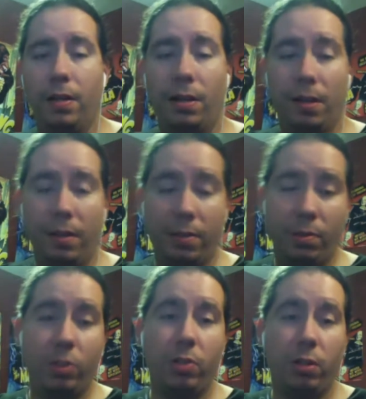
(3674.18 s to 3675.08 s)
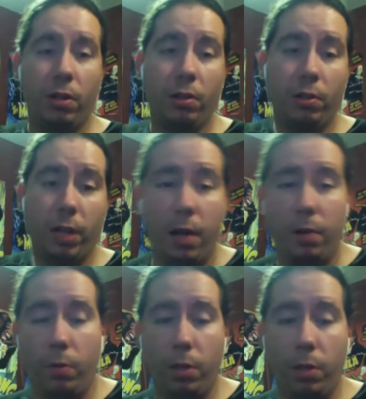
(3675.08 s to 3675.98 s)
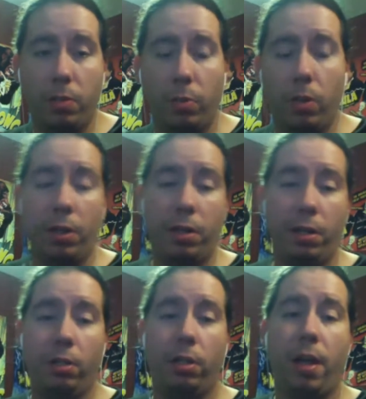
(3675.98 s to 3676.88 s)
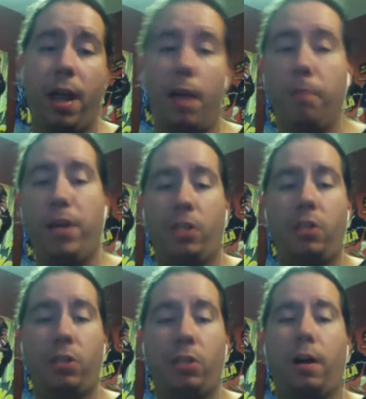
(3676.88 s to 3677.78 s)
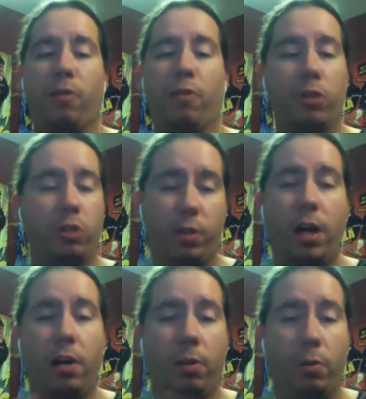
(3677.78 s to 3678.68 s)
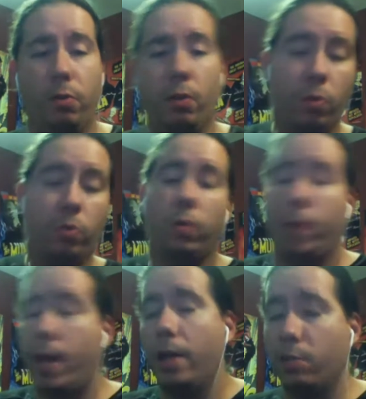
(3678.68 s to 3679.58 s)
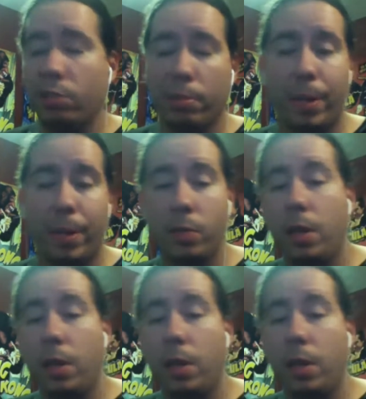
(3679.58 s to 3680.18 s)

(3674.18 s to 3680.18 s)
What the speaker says: Which on Yahoo, we're linking to the AP's coverage on Yahoo News, so yeah, it's for the best.